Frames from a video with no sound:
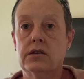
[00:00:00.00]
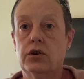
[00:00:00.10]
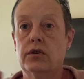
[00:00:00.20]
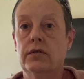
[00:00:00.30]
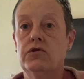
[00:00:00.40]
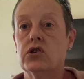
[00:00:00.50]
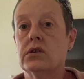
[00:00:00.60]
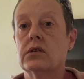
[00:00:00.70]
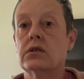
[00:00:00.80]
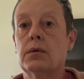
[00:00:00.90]
So you've
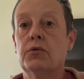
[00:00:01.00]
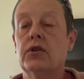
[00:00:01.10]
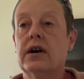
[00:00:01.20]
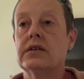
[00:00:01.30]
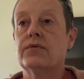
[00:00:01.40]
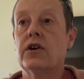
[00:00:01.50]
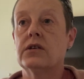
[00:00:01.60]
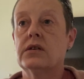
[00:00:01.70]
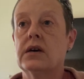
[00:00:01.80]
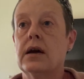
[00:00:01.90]
just looked up your last
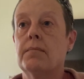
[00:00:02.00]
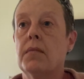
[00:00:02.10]
frost date.